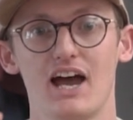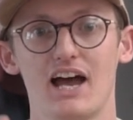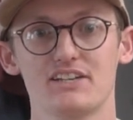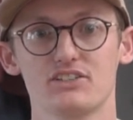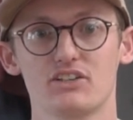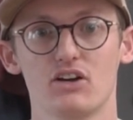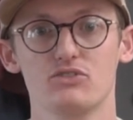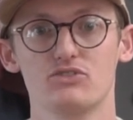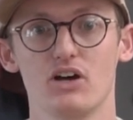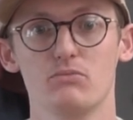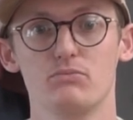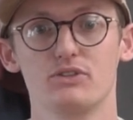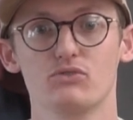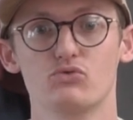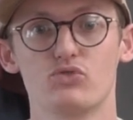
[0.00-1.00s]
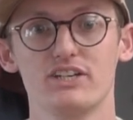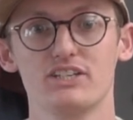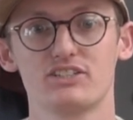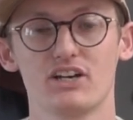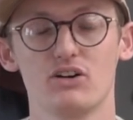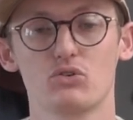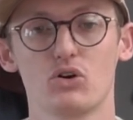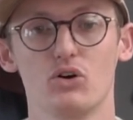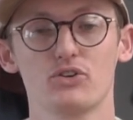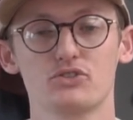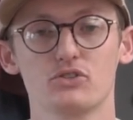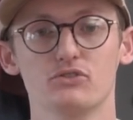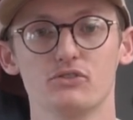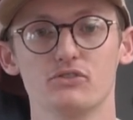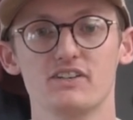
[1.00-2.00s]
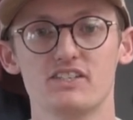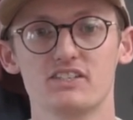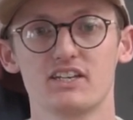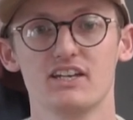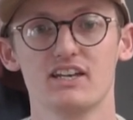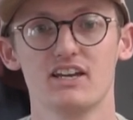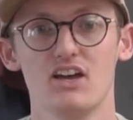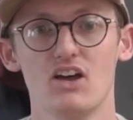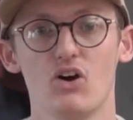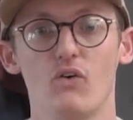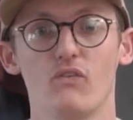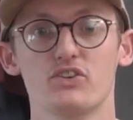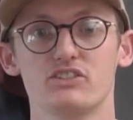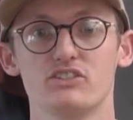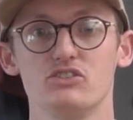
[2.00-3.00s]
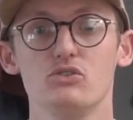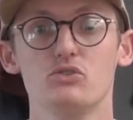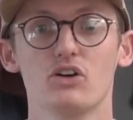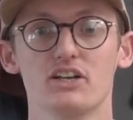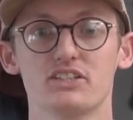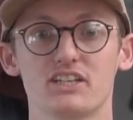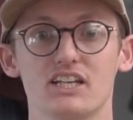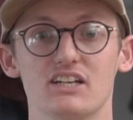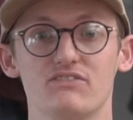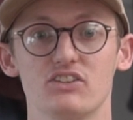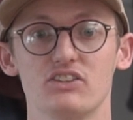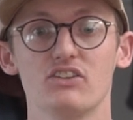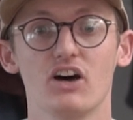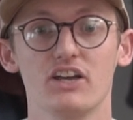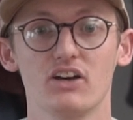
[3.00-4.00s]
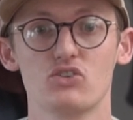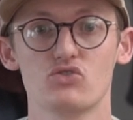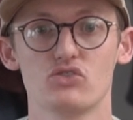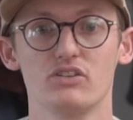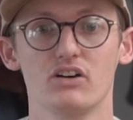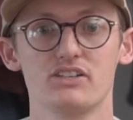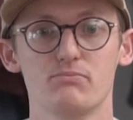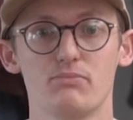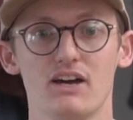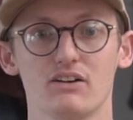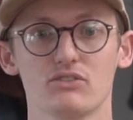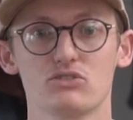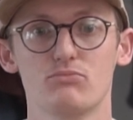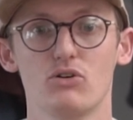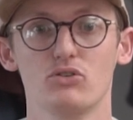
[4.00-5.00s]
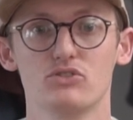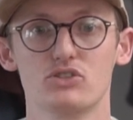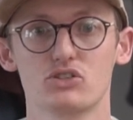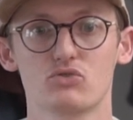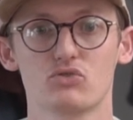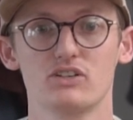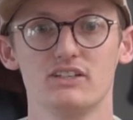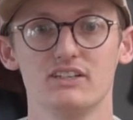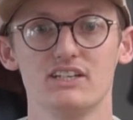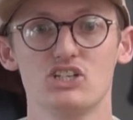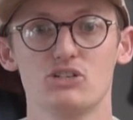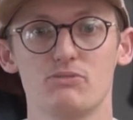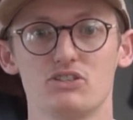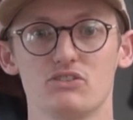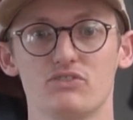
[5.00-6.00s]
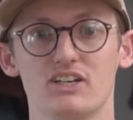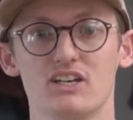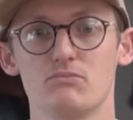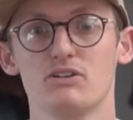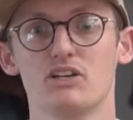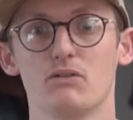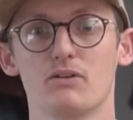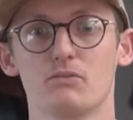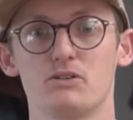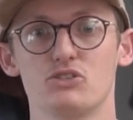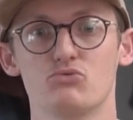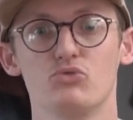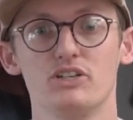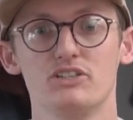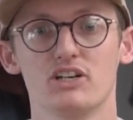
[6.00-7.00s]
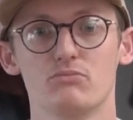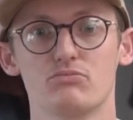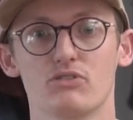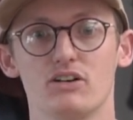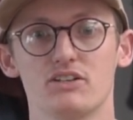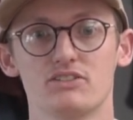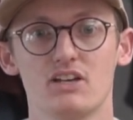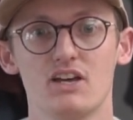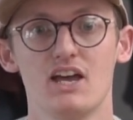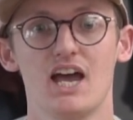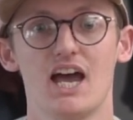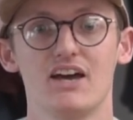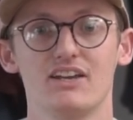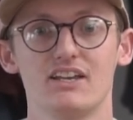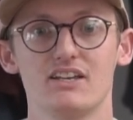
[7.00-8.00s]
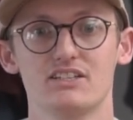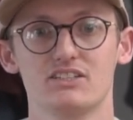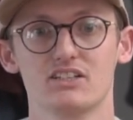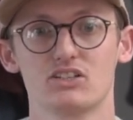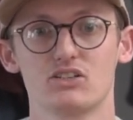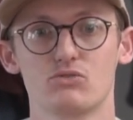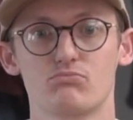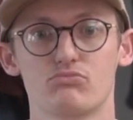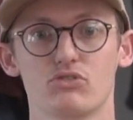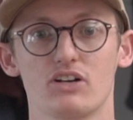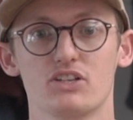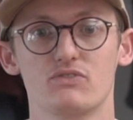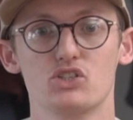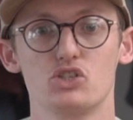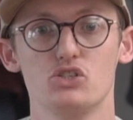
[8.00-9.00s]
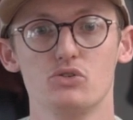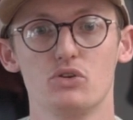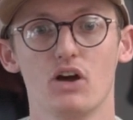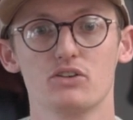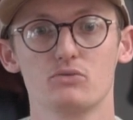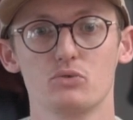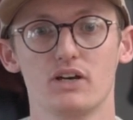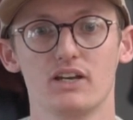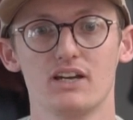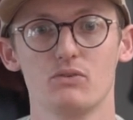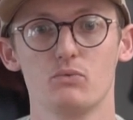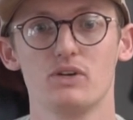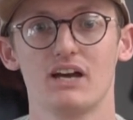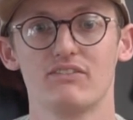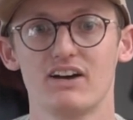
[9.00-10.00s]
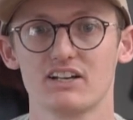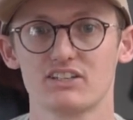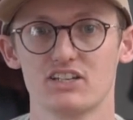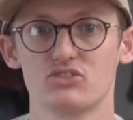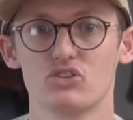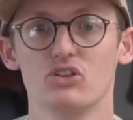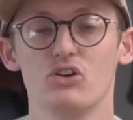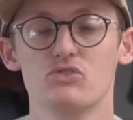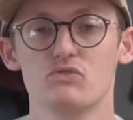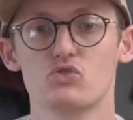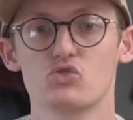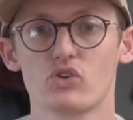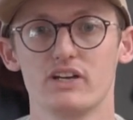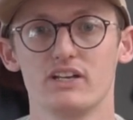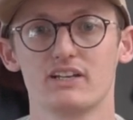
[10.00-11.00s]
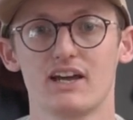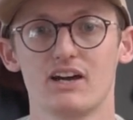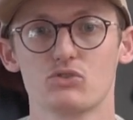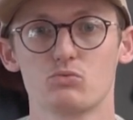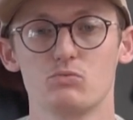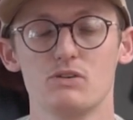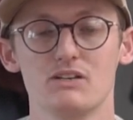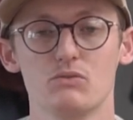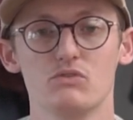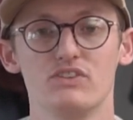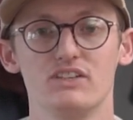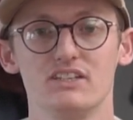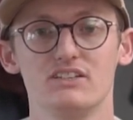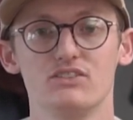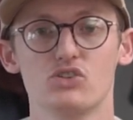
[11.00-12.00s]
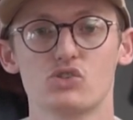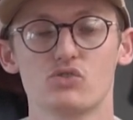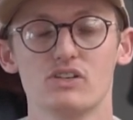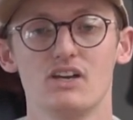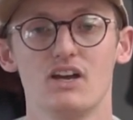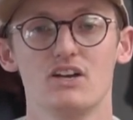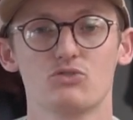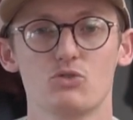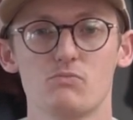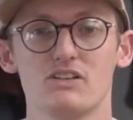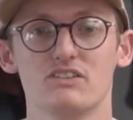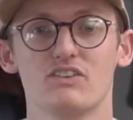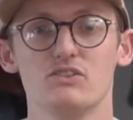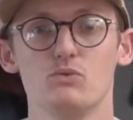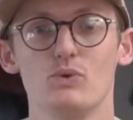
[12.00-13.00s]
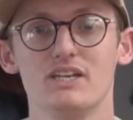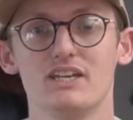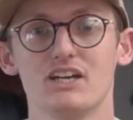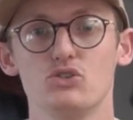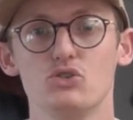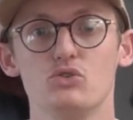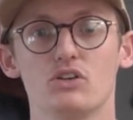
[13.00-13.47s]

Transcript: as it goes up the retail cost of all this kit. Obviously you guys get it for £990, but on the screen each piece of kit will be coming up at its retail price, and then it's the price which you guys will get it. We have access to loads of trade accounts being within the industry, so it means that we get you